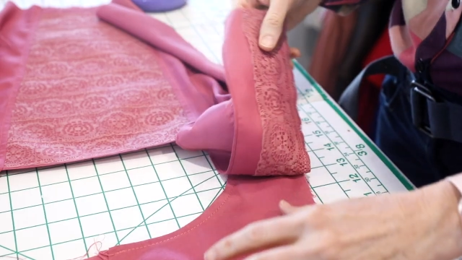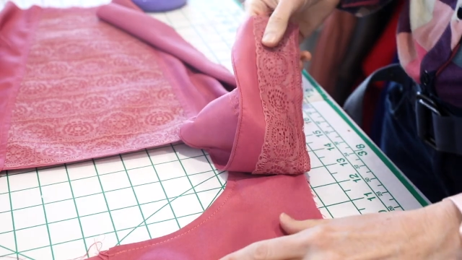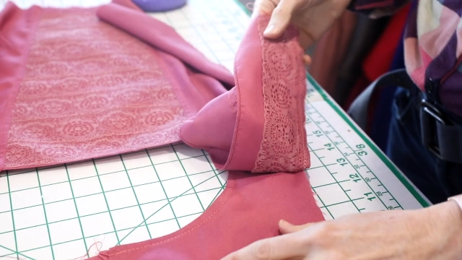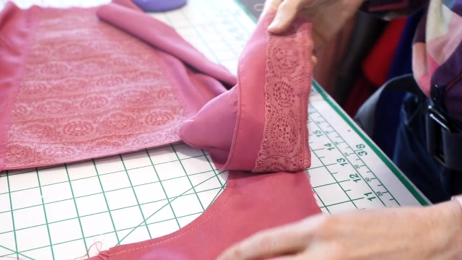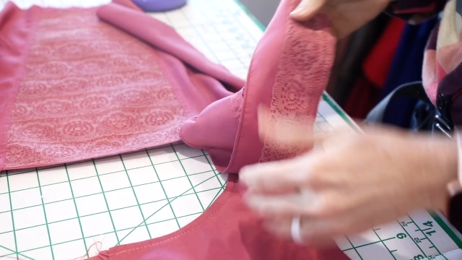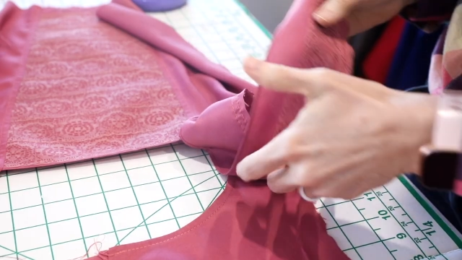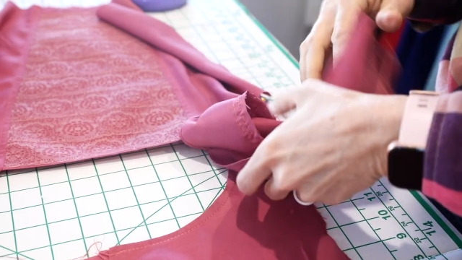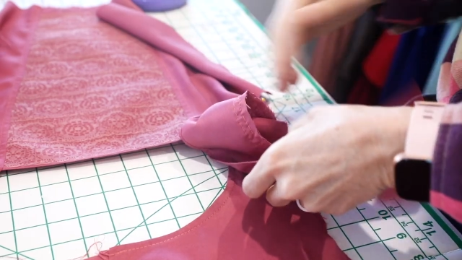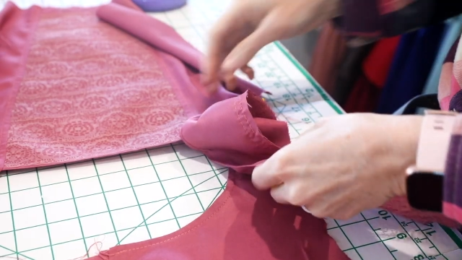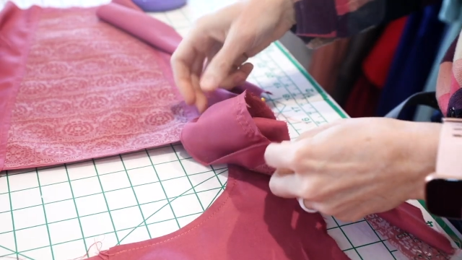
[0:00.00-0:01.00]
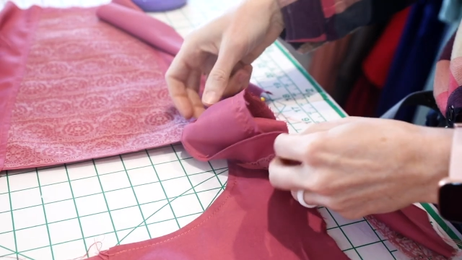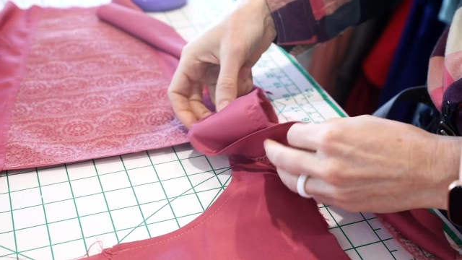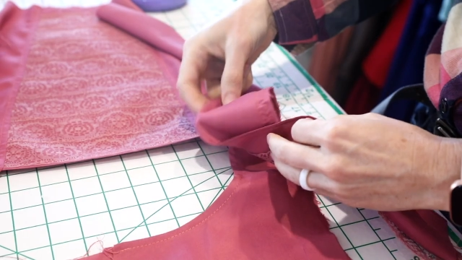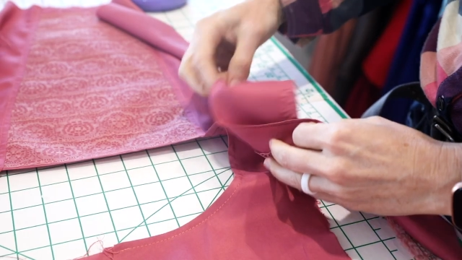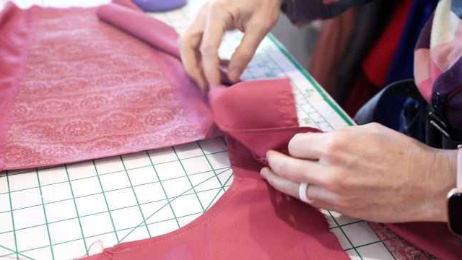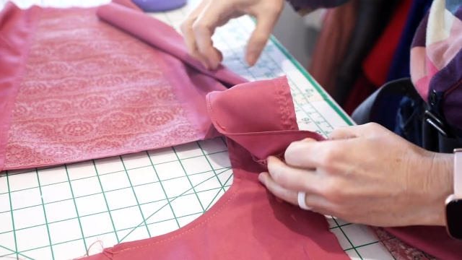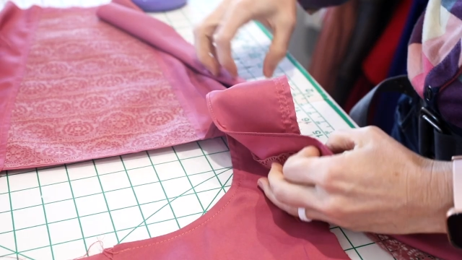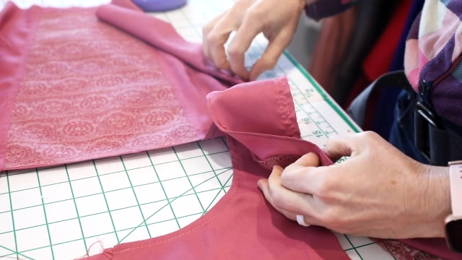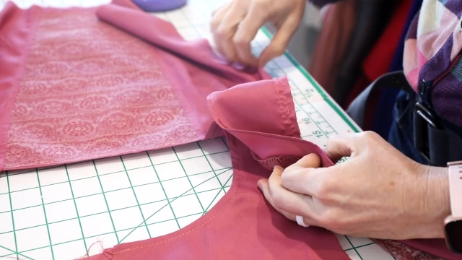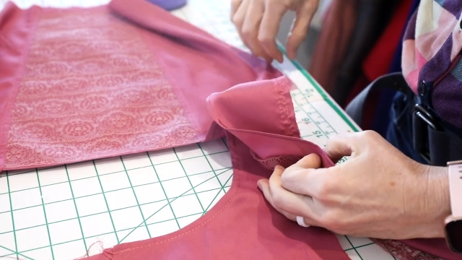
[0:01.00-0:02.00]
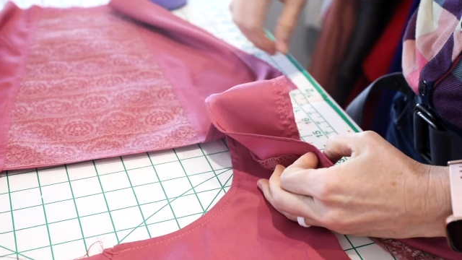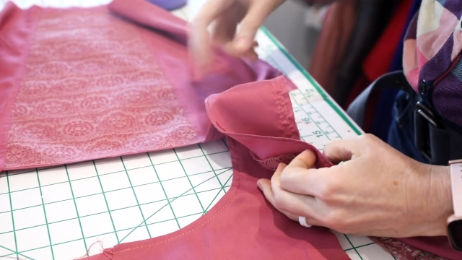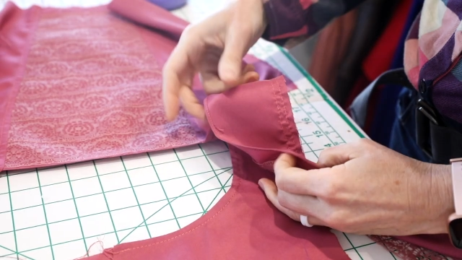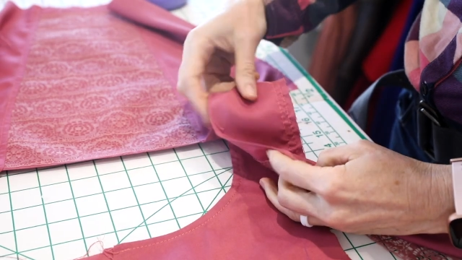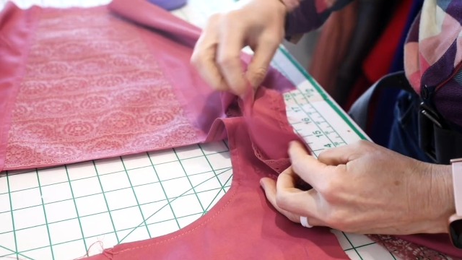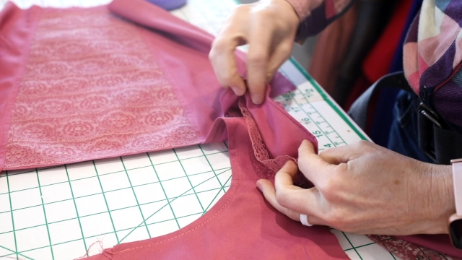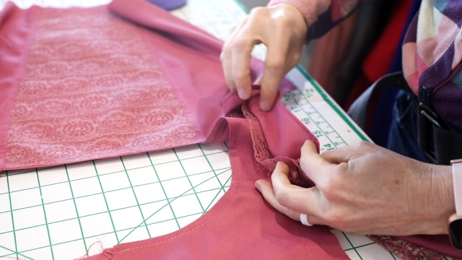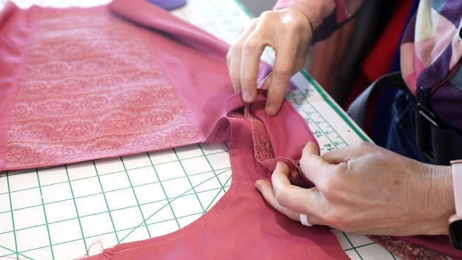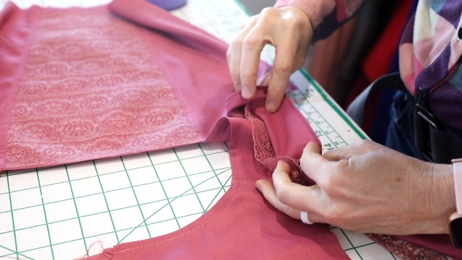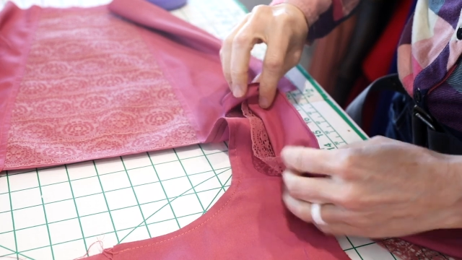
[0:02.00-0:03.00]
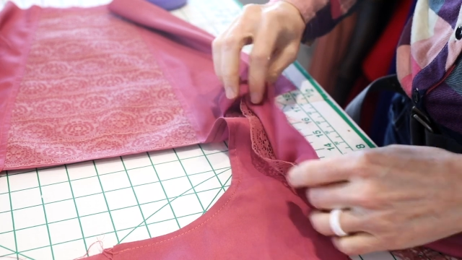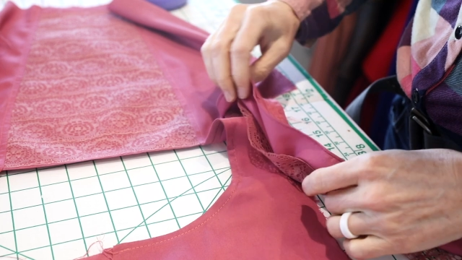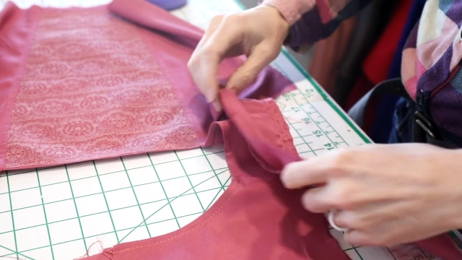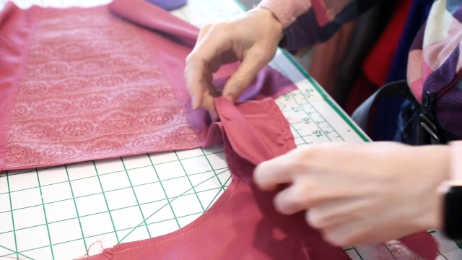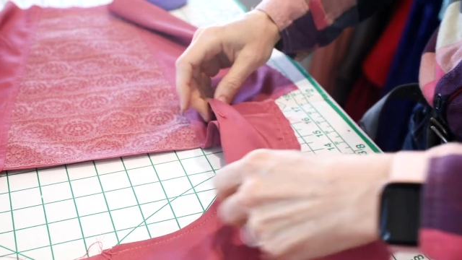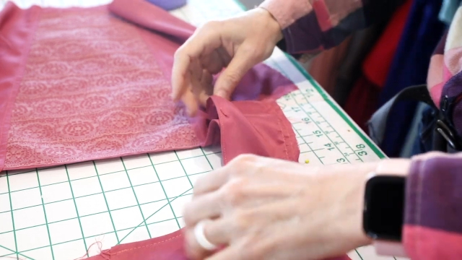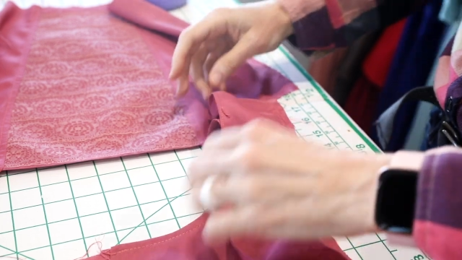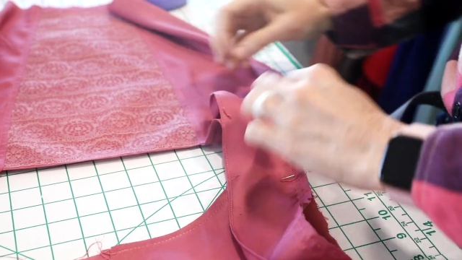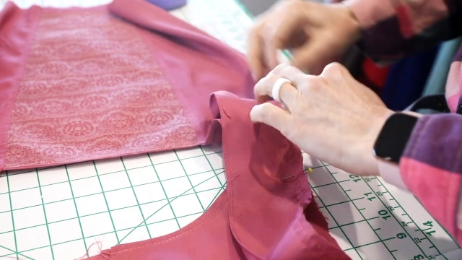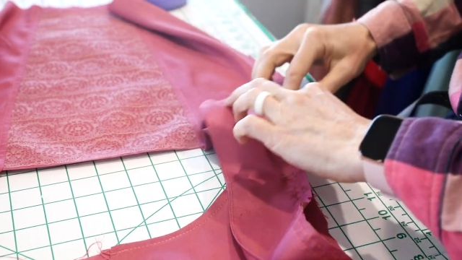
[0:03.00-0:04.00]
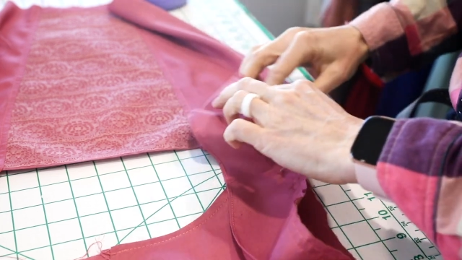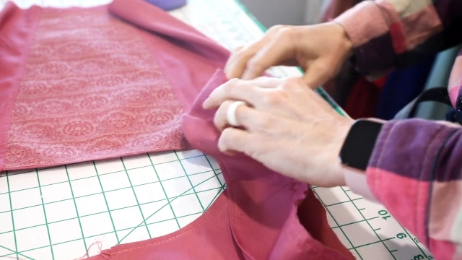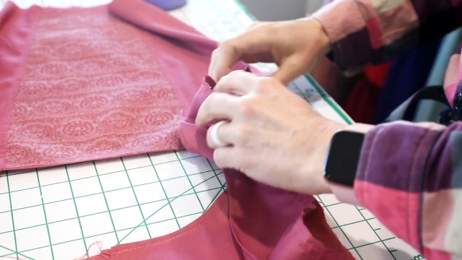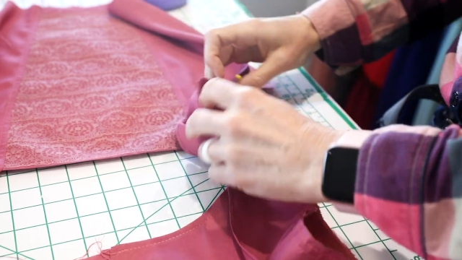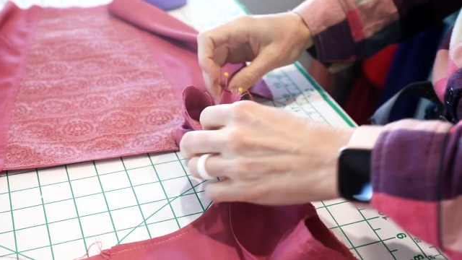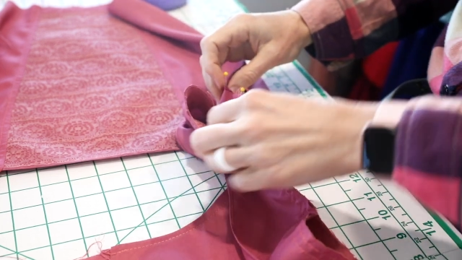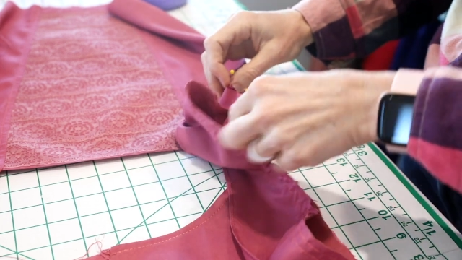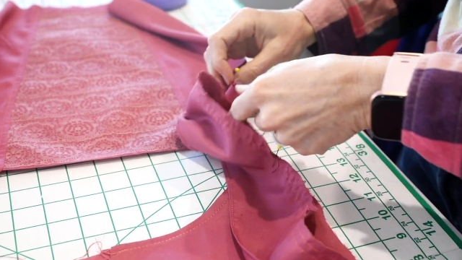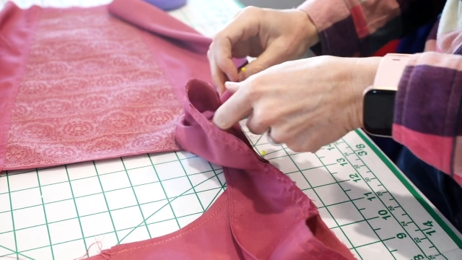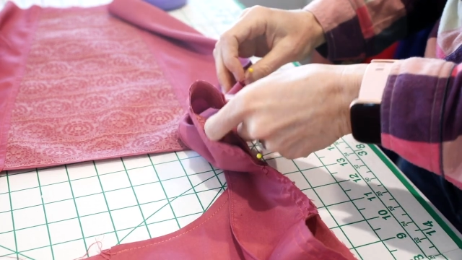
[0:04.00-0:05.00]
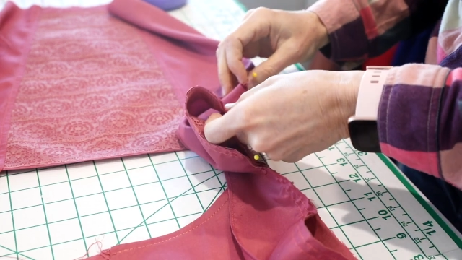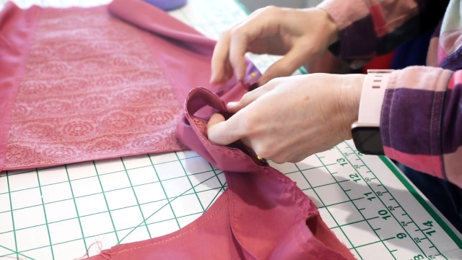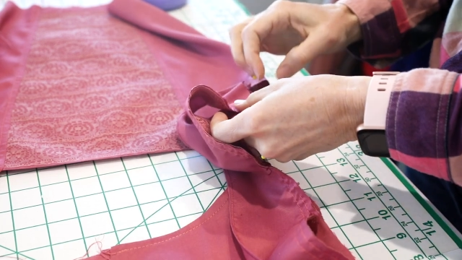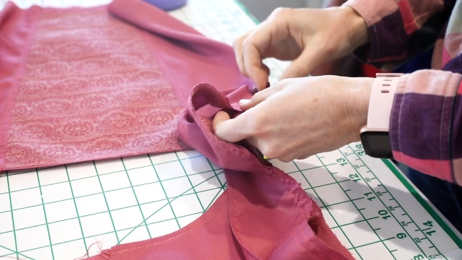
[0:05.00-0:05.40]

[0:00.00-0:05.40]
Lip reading: No face is visible, so there are no lips to read.